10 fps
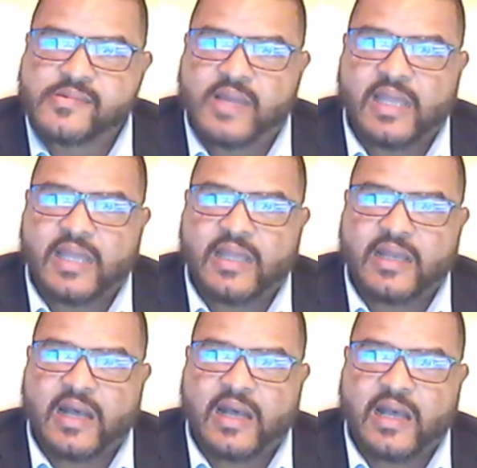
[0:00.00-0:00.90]

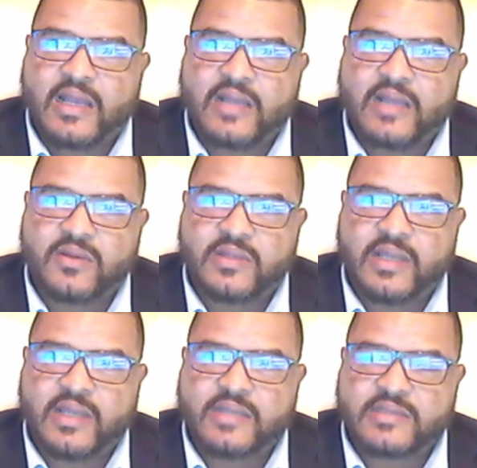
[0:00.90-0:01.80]
And I know the
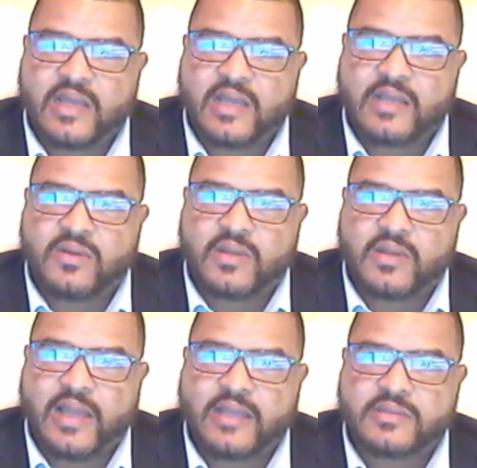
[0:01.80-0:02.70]
ladies are not going to
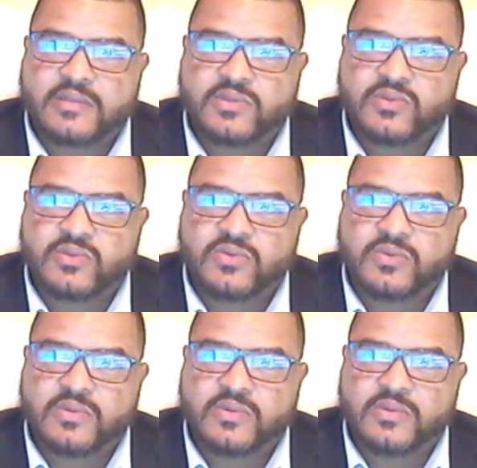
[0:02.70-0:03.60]
like to
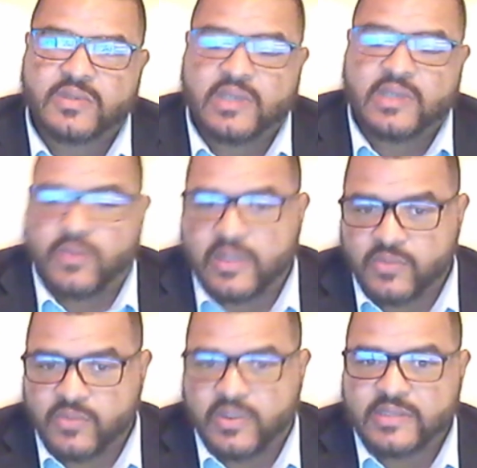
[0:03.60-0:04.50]
hear what I'm
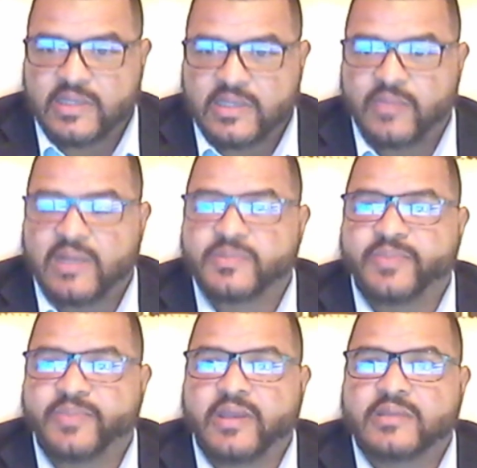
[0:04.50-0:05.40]
going to say, but I'm
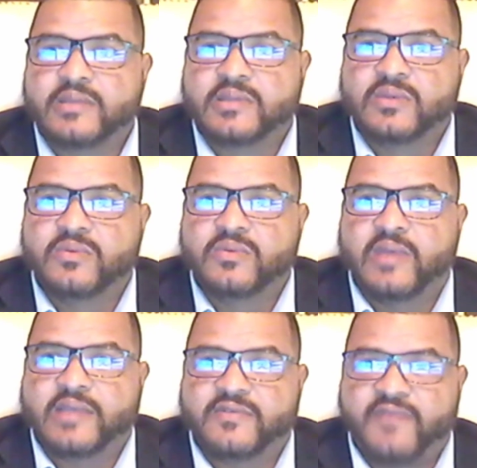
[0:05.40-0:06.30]
speaking to you
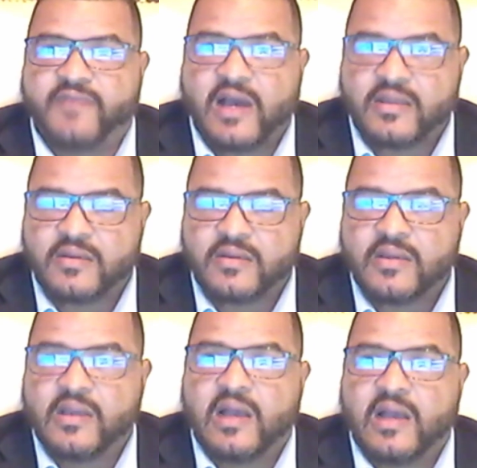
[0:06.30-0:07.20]
as a father.
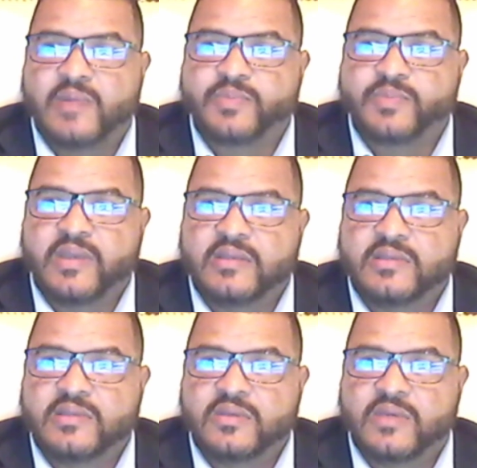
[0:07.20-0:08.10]
I'm speaking
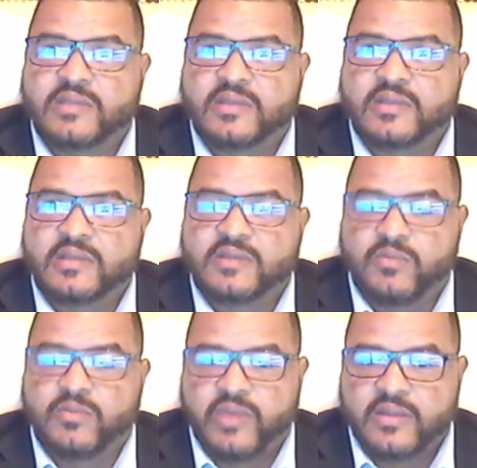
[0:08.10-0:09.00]
to you as
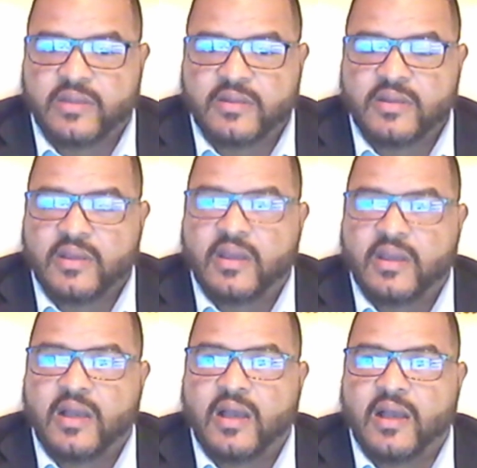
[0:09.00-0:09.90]
your brother.
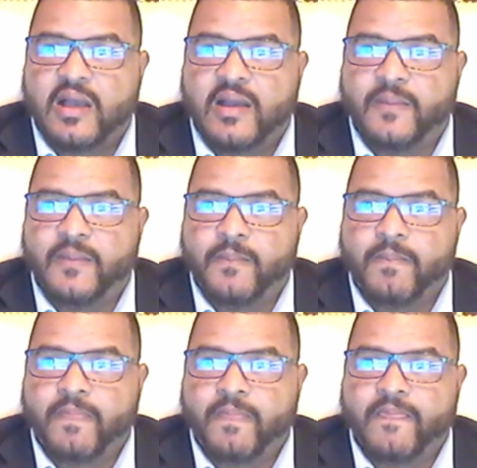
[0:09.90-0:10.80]
I'm
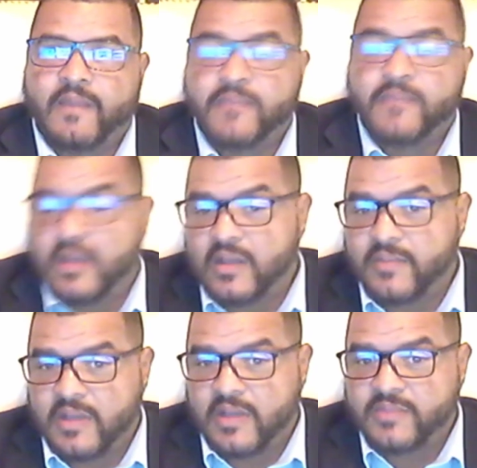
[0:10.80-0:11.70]

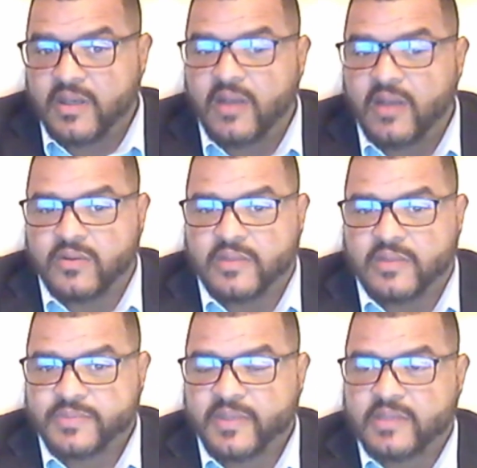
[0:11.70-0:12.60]
your uncle. I'm
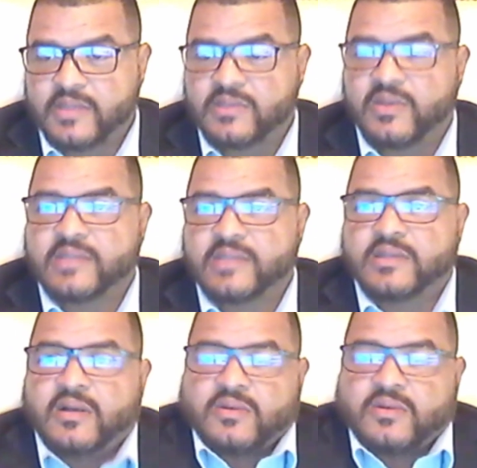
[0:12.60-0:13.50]
speaking to you as an
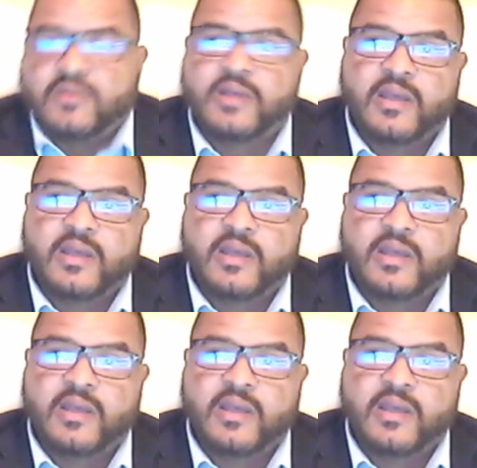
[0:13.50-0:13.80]
uncle.